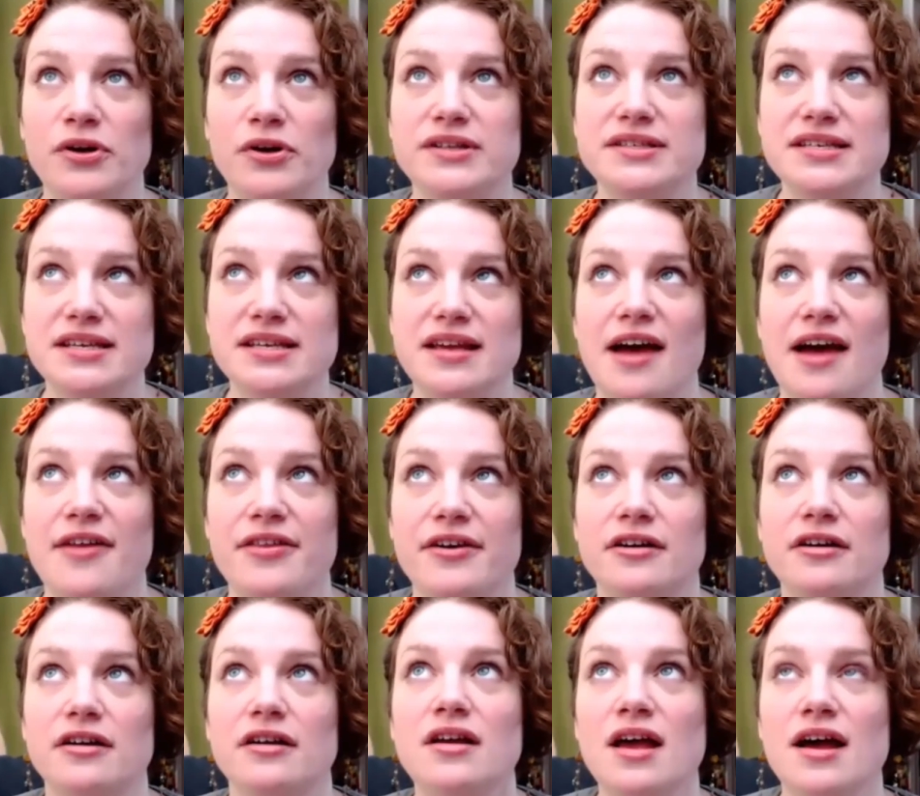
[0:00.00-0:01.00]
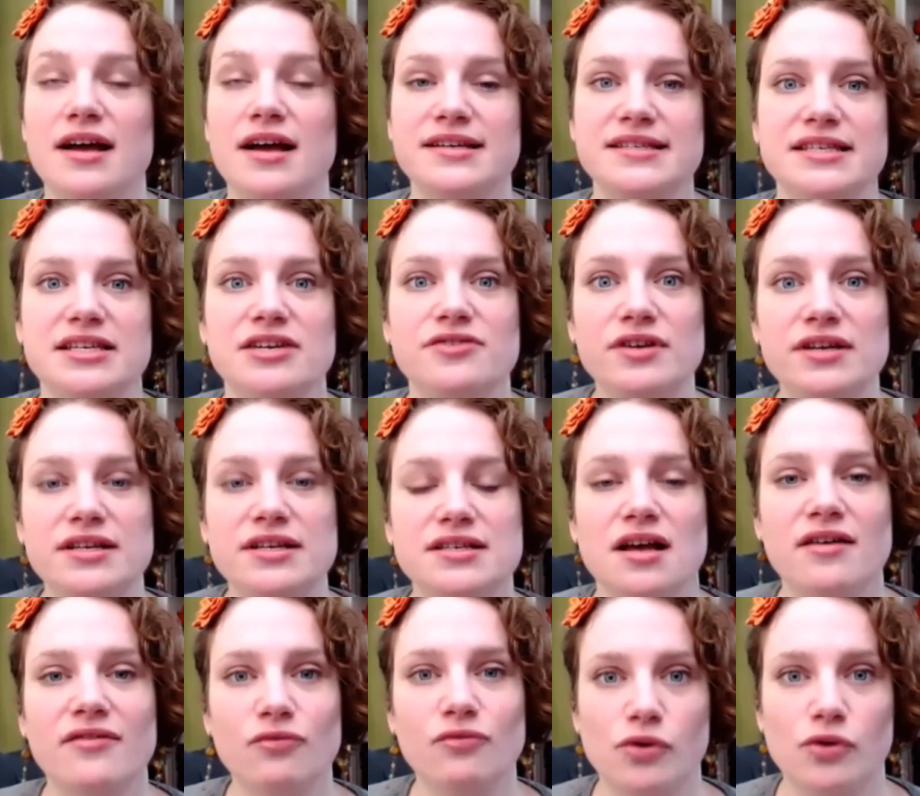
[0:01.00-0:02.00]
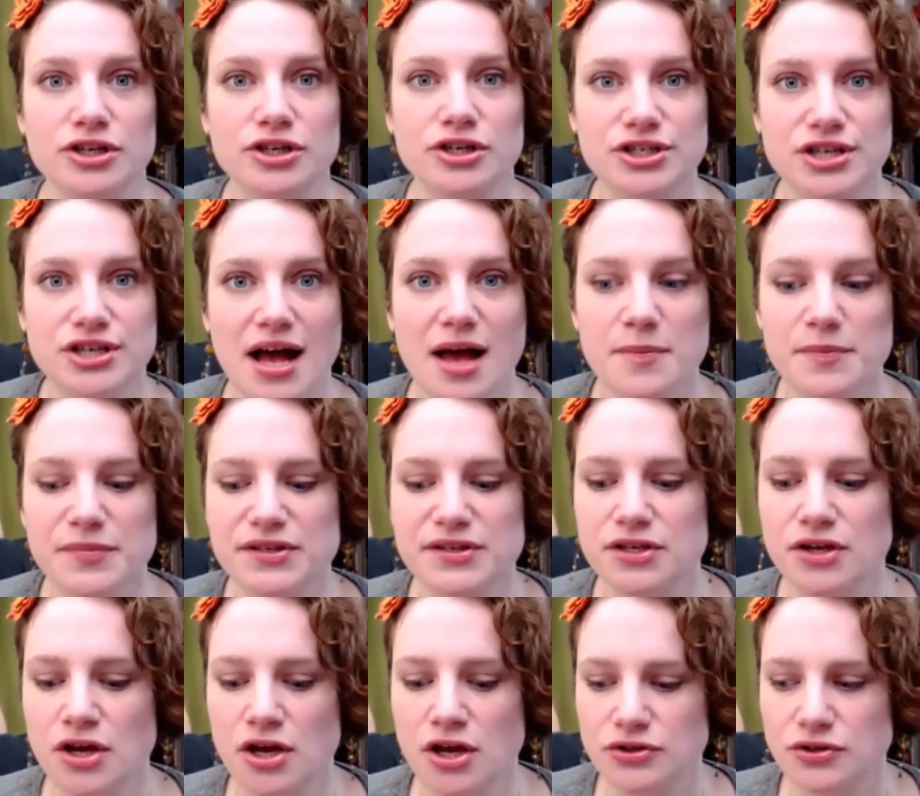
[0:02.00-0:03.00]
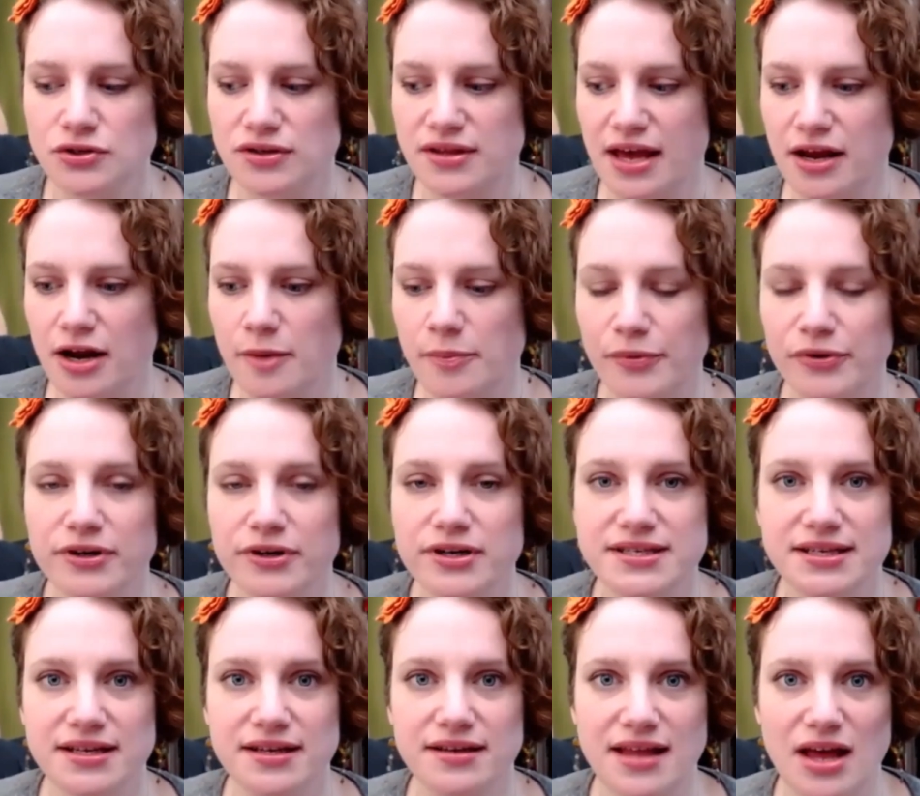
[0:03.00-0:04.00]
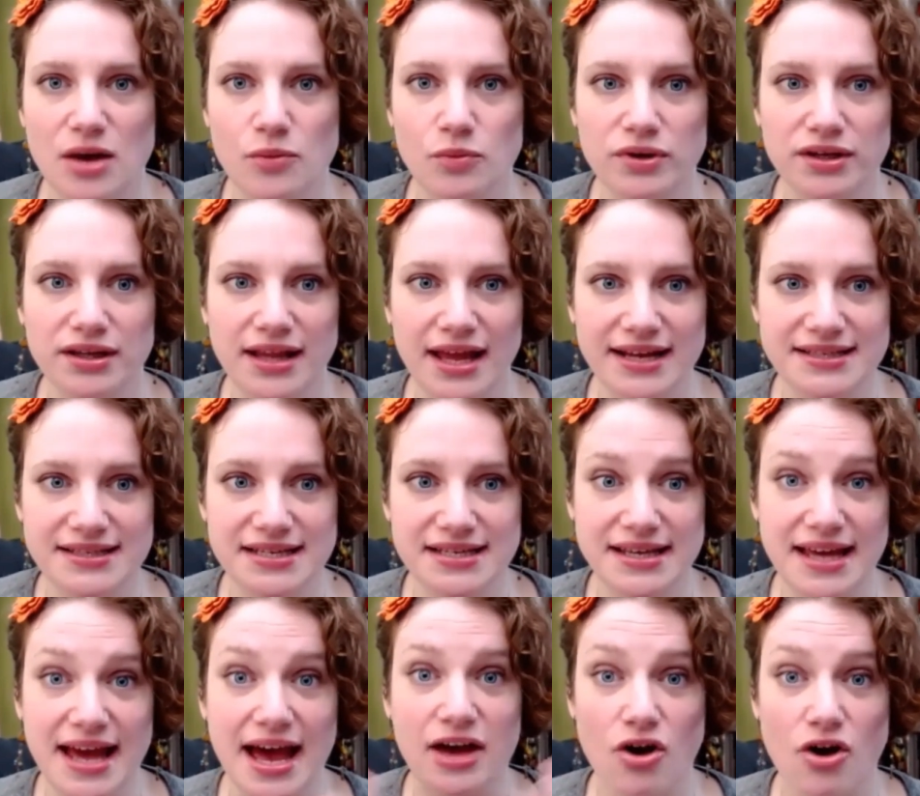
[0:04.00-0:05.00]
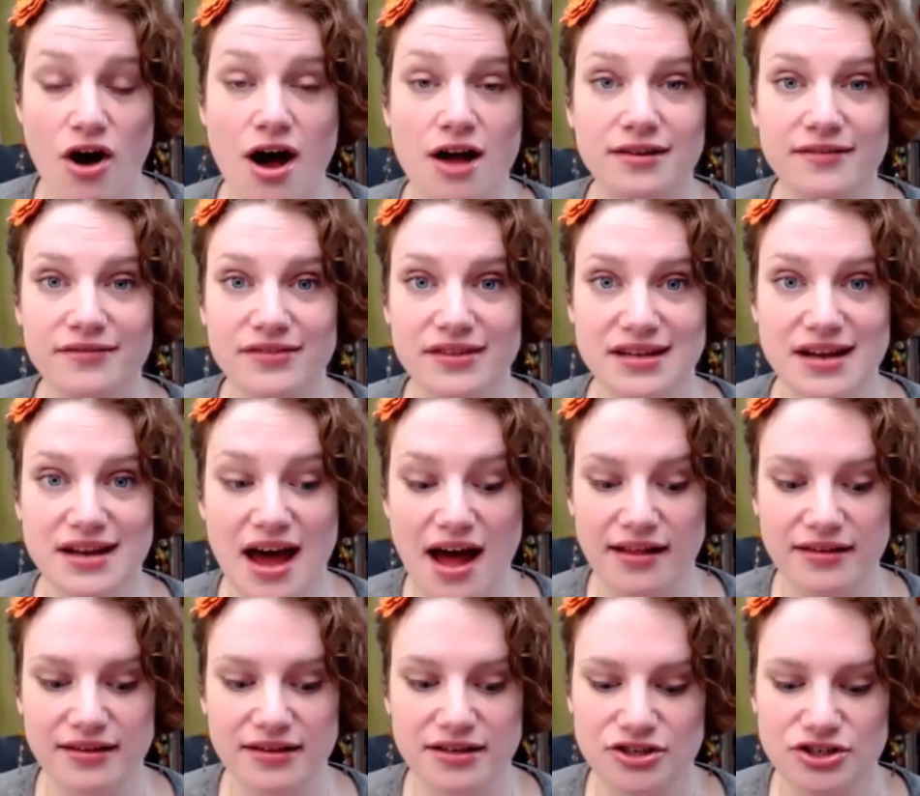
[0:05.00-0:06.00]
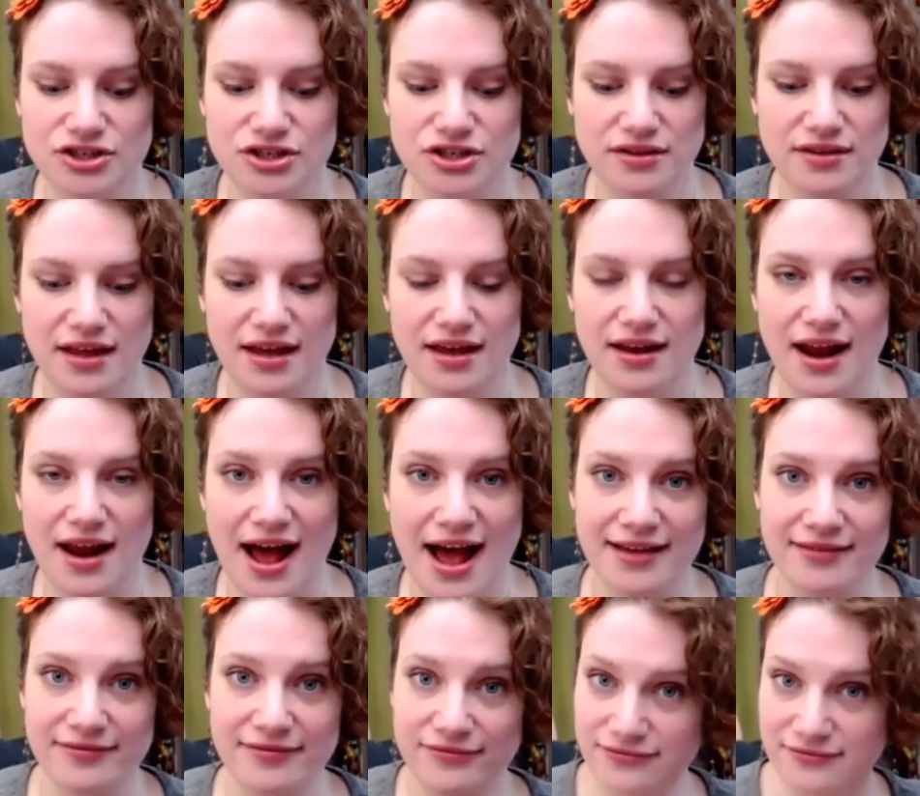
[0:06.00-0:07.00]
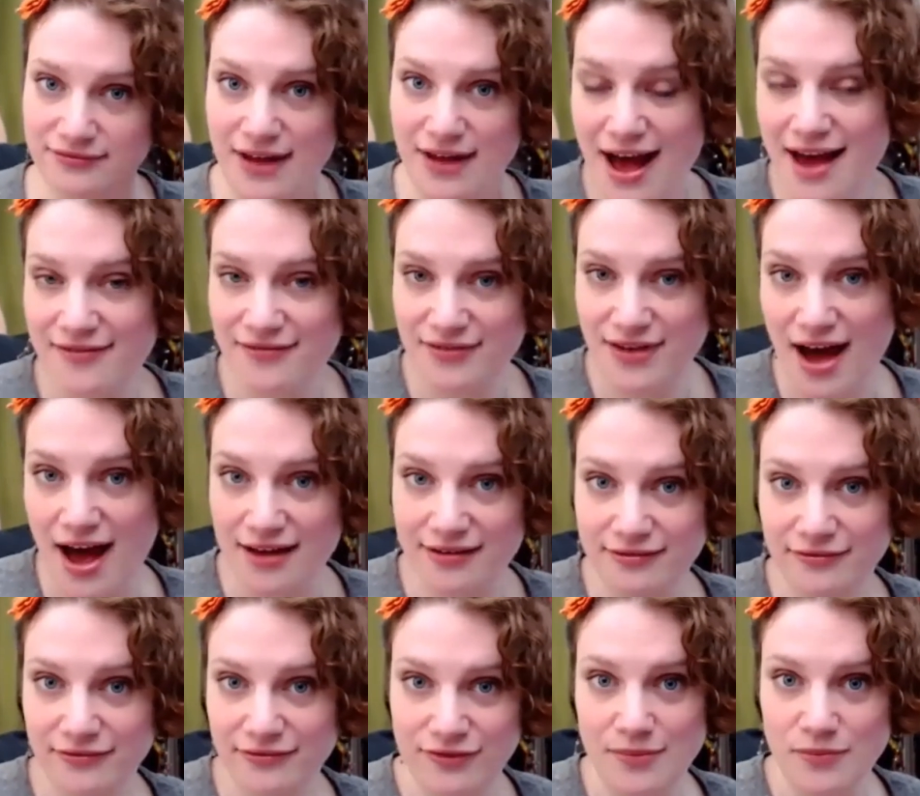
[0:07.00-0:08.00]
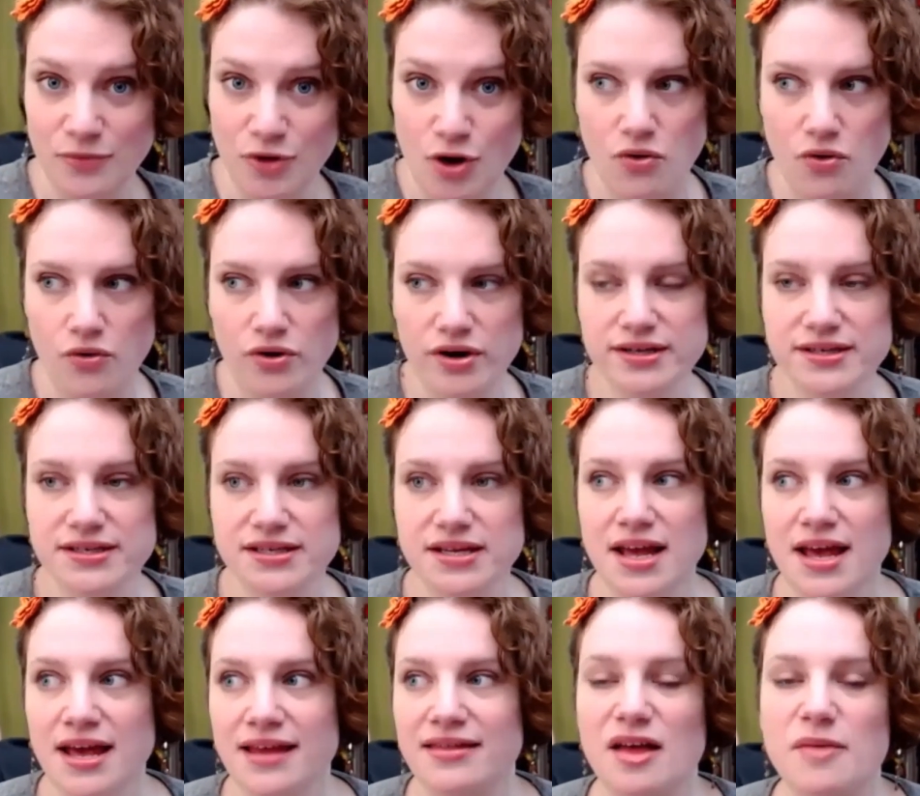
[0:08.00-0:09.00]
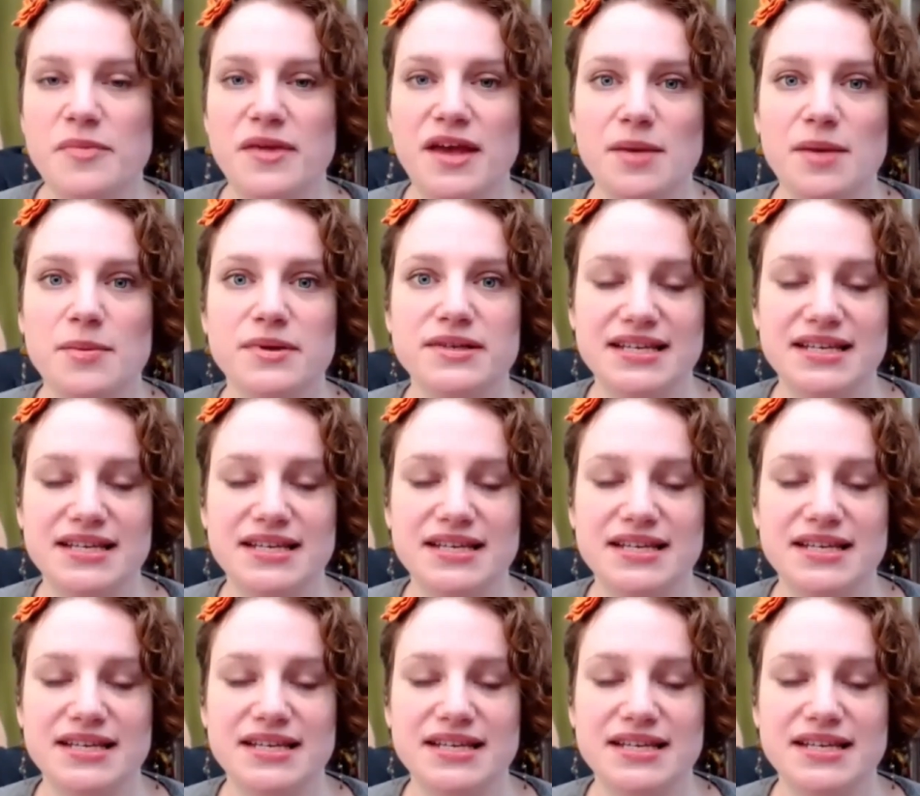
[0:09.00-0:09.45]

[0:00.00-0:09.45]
together a series of workshops so that a person that would like to get all of the knowledge that I've gotten from going through the course,